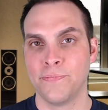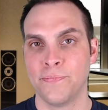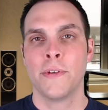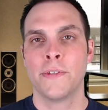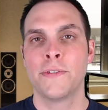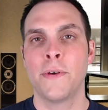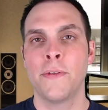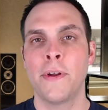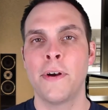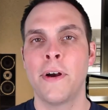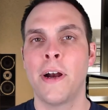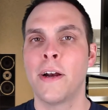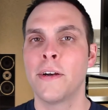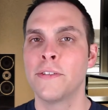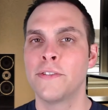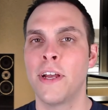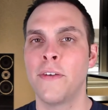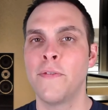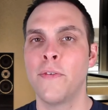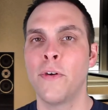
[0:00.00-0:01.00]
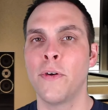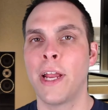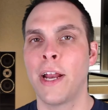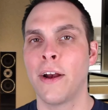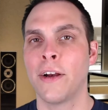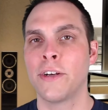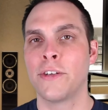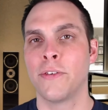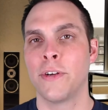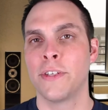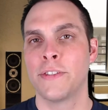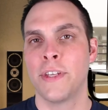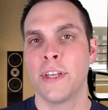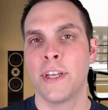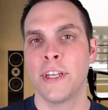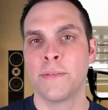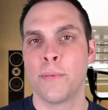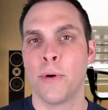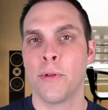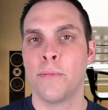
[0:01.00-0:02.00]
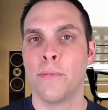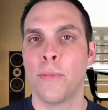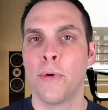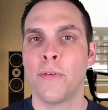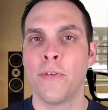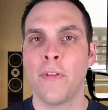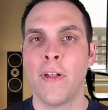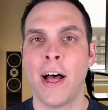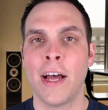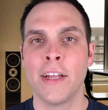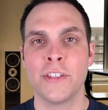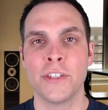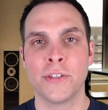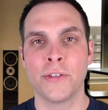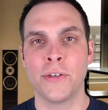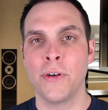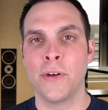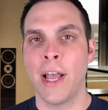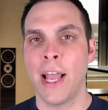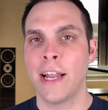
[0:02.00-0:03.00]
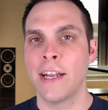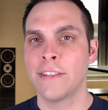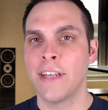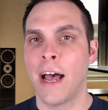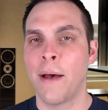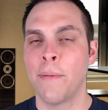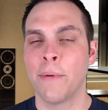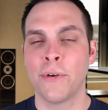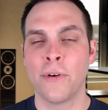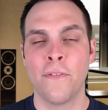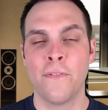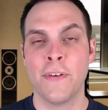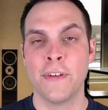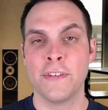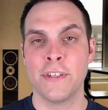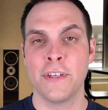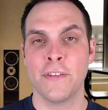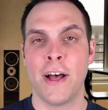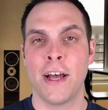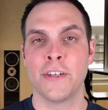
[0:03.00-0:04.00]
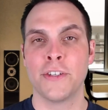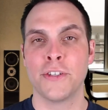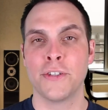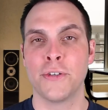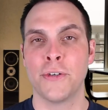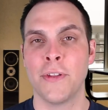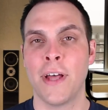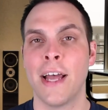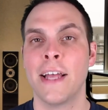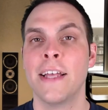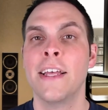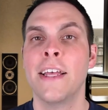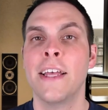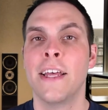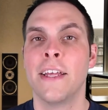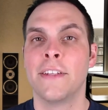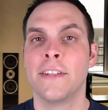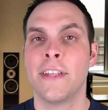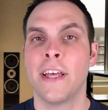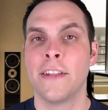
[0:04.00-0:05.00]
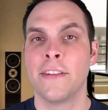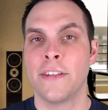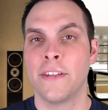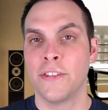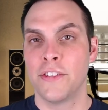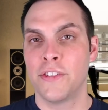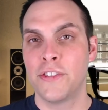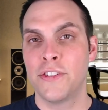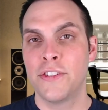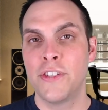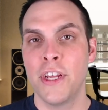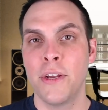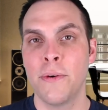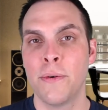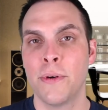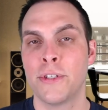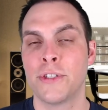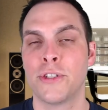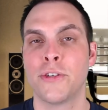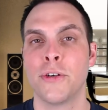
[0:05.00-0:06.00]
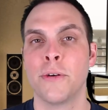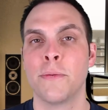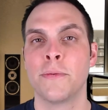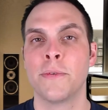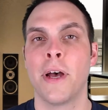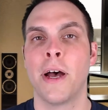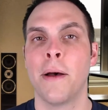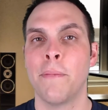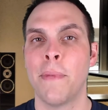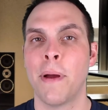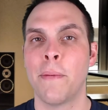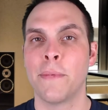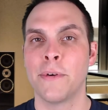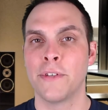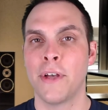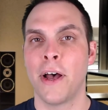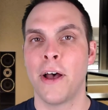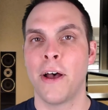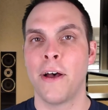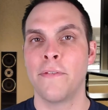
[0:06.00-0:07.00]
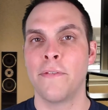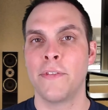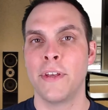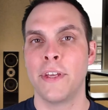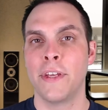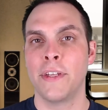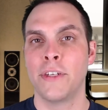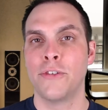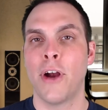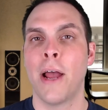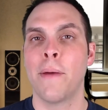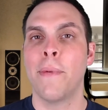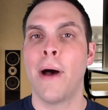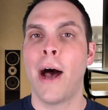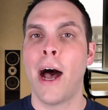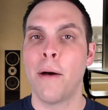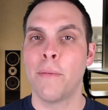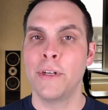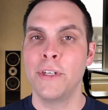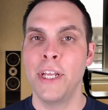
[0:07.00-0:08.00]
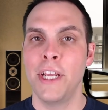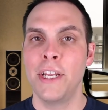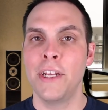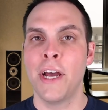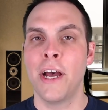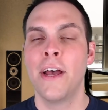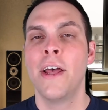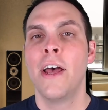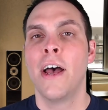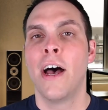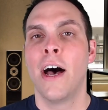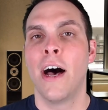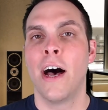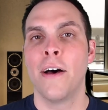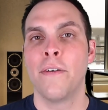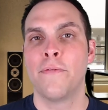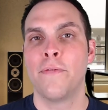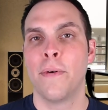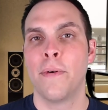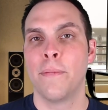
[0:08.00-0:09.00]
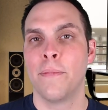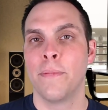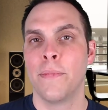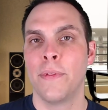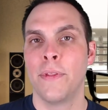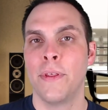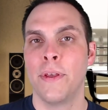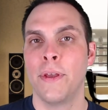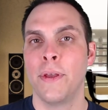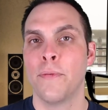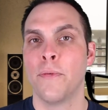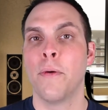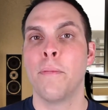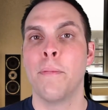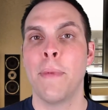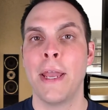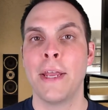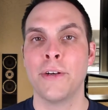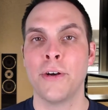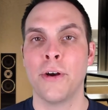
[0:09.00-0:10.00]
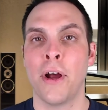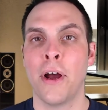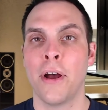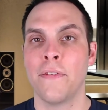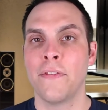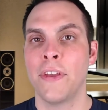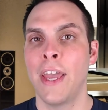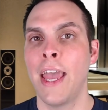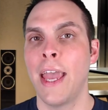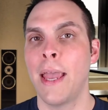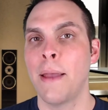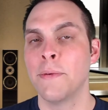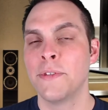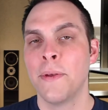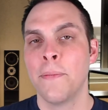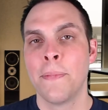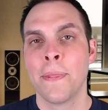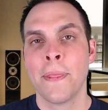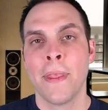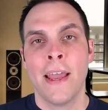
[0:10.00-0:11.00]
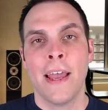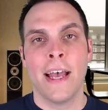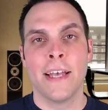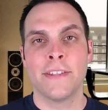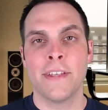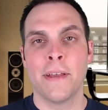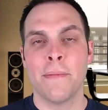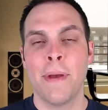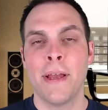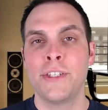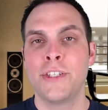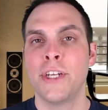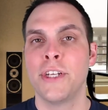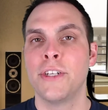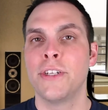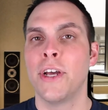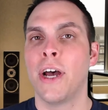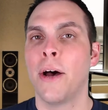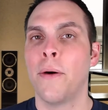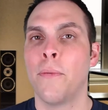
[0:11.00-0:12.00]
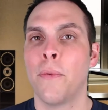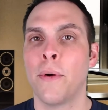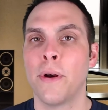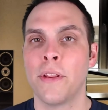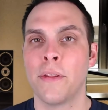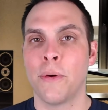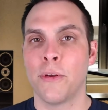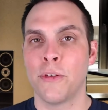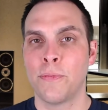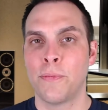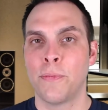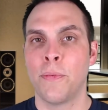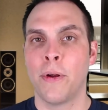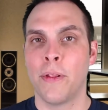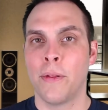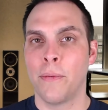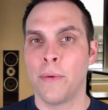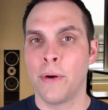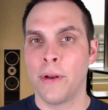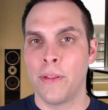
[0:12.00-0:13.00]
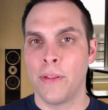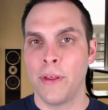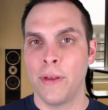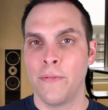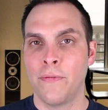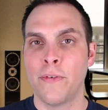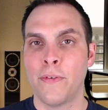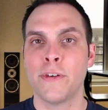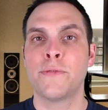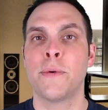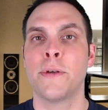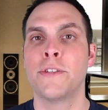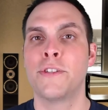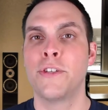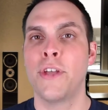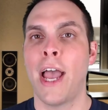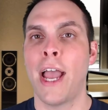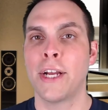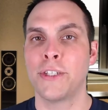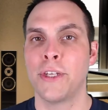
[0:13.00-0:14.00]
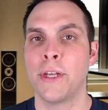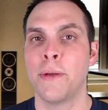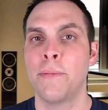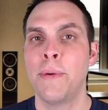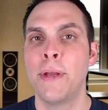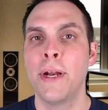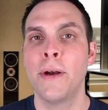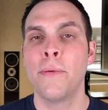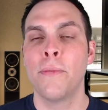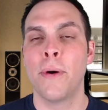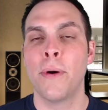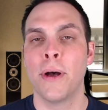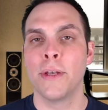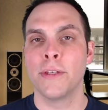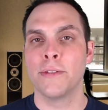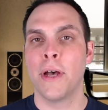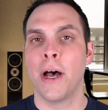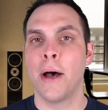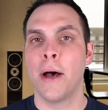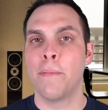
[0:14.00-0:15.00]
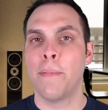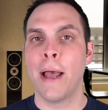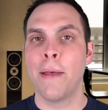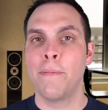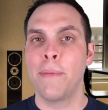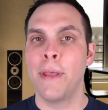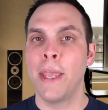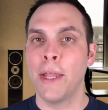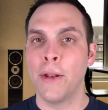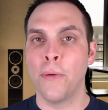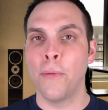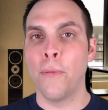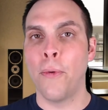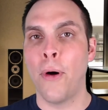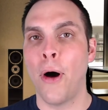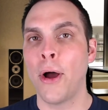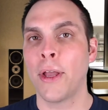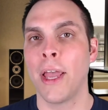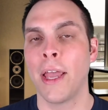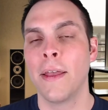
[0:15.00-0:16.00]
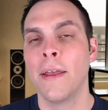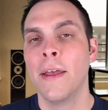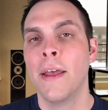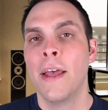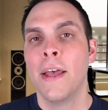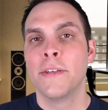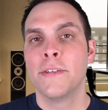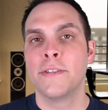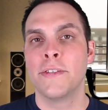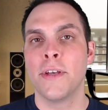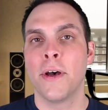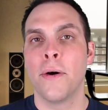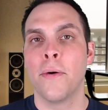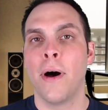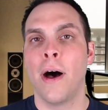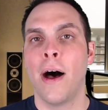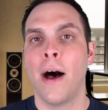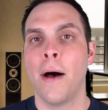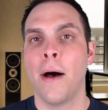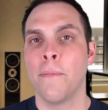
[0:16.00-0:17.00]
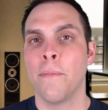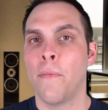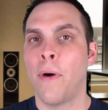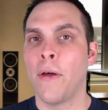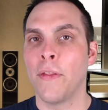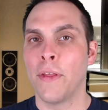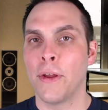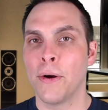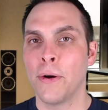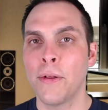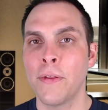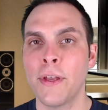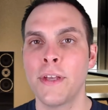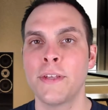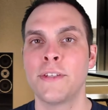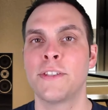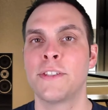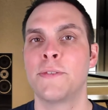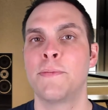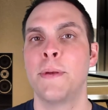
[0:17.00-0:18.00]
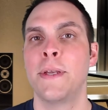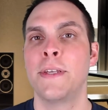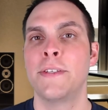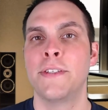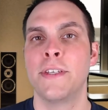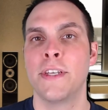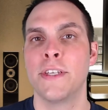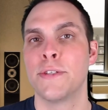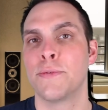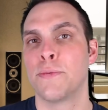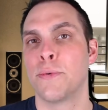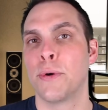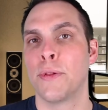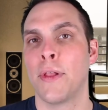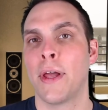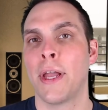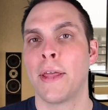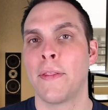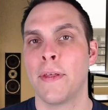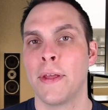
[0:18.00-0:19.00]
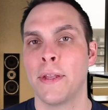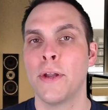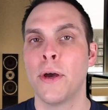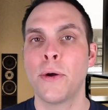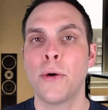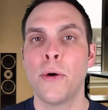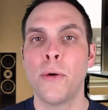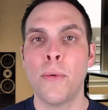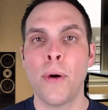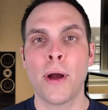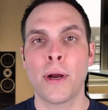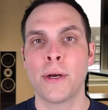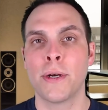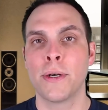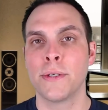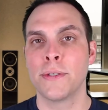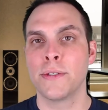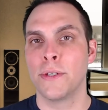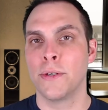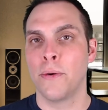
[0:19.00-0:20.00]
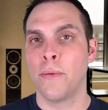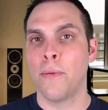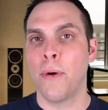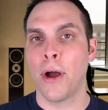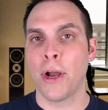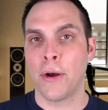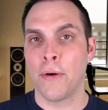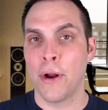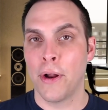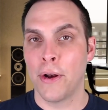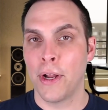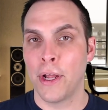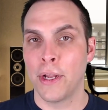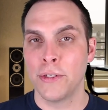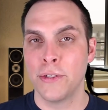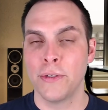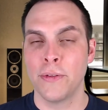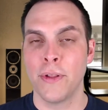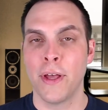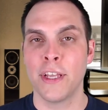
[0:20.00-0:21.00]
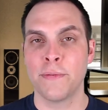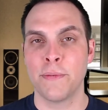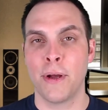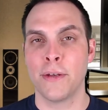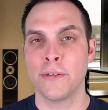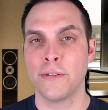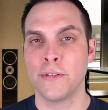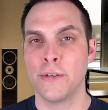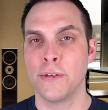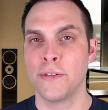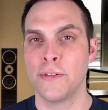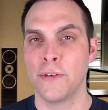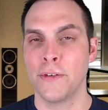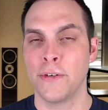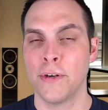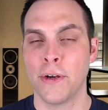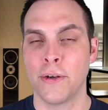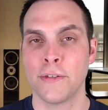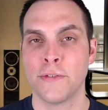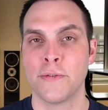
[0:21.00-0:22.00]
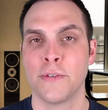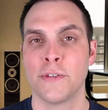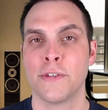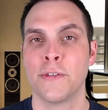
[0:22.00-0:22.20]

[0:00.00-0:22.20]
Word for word: So there are several characteristics, both morphological, anatomical, physiological, that that distinguish groups, uh, members of the tribe Hominina uh, from the remainder of the apes. As I mentioned, uh, one of the most one, one, of the first ones to actually appear was uh, bipedal walking. So um, while the earliest species were likely knuckle walkers, you know, walking around on two legs but also using their knuckles for